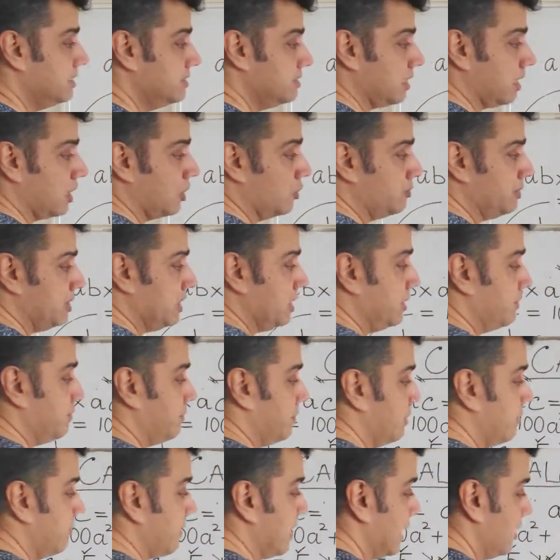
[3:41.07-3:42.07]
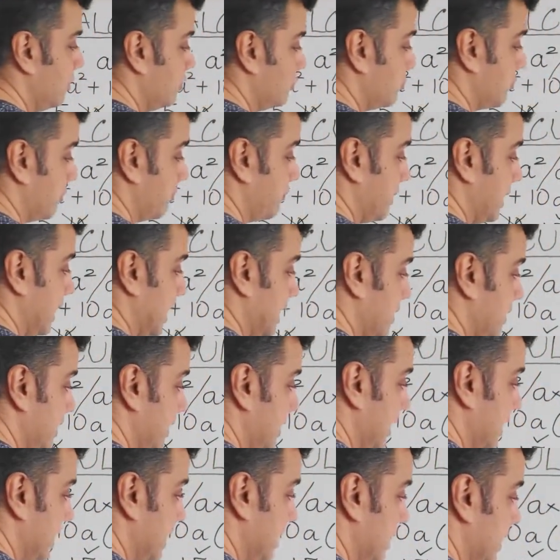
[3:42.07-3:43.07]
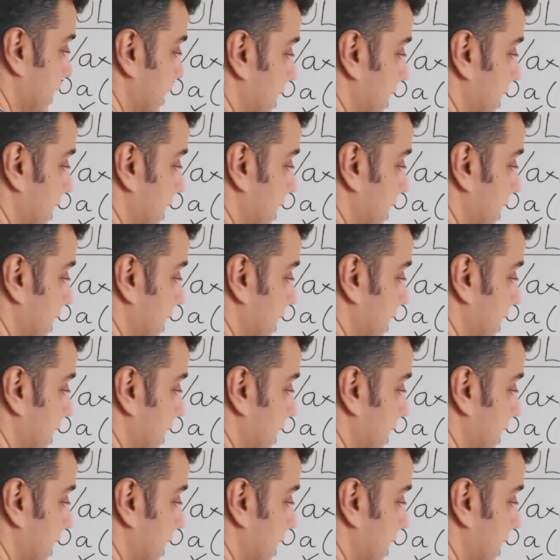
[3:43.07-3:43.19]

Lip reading: is how many different values of n that I can